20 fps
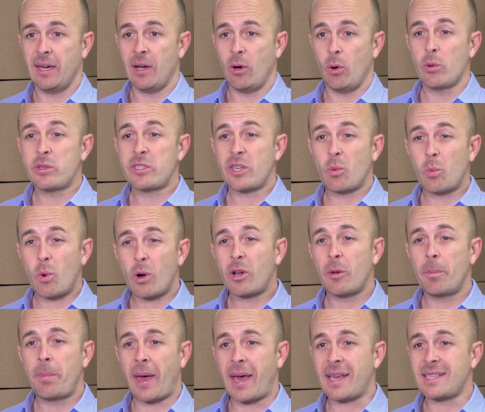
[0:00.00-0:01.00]
Also, what
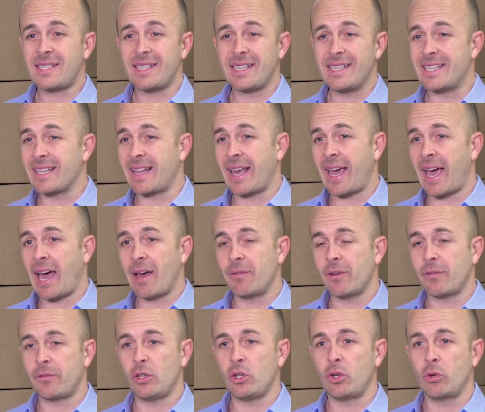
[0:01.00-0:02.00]
capacity do they have
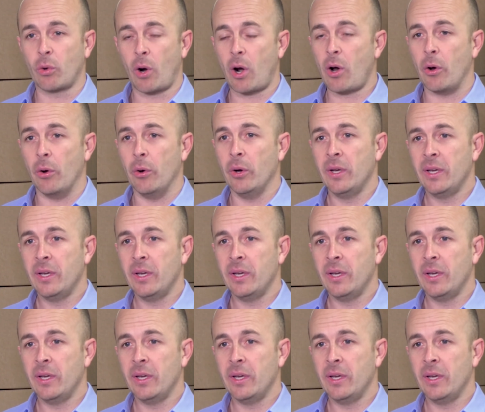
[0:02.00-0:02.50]
if you grow?